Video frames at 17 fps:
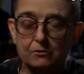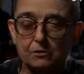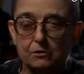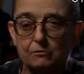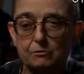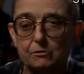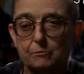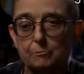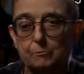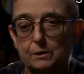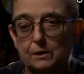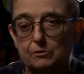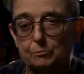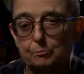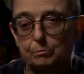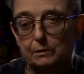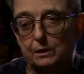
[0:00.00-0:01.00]
there was a big
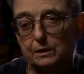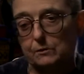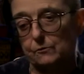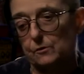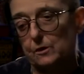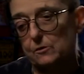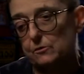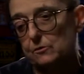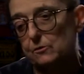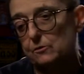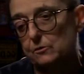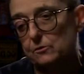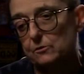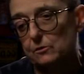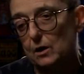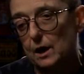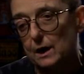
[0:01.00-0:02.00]
split in Russian
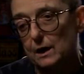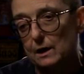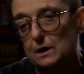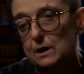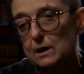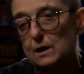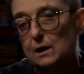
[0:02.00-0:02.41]
society